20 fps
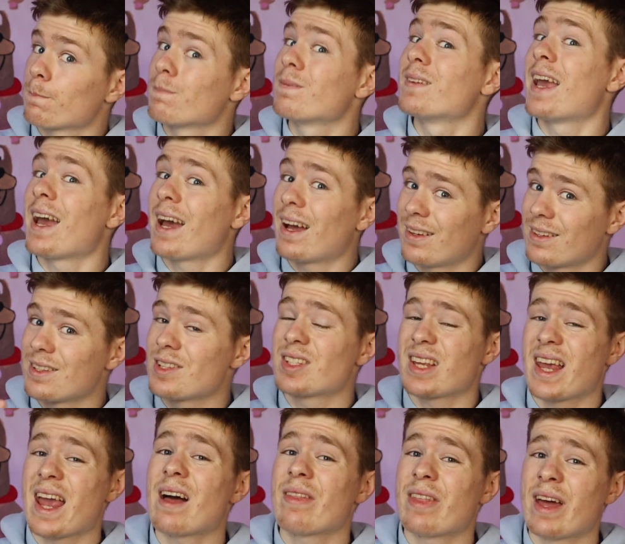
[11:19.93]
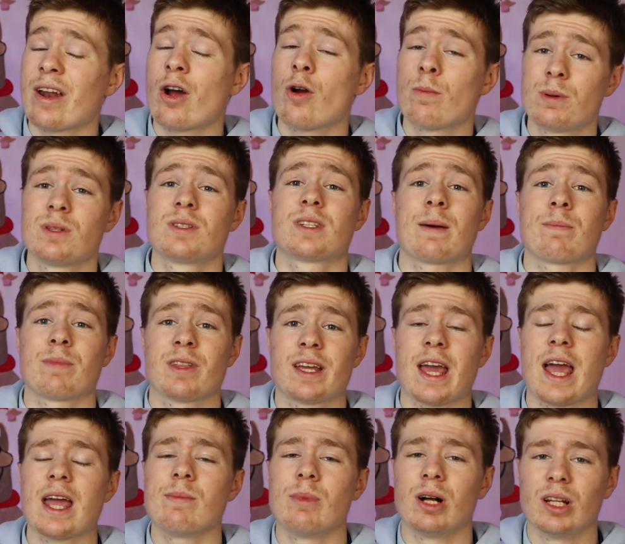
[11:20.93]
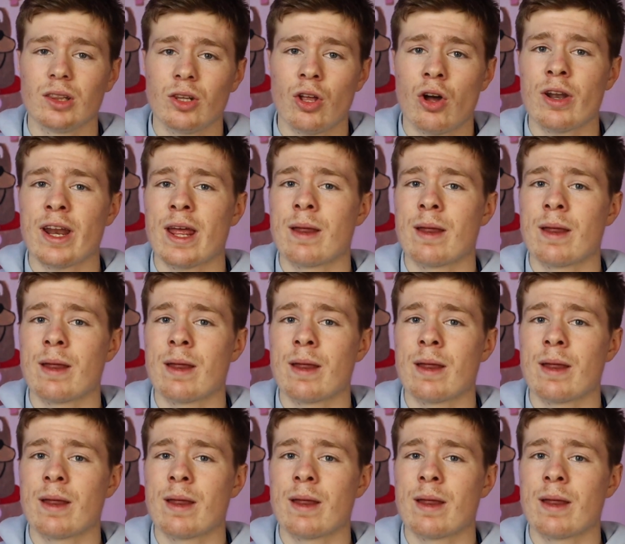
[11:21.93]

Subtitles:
yeah, you see how that opens up the game a lot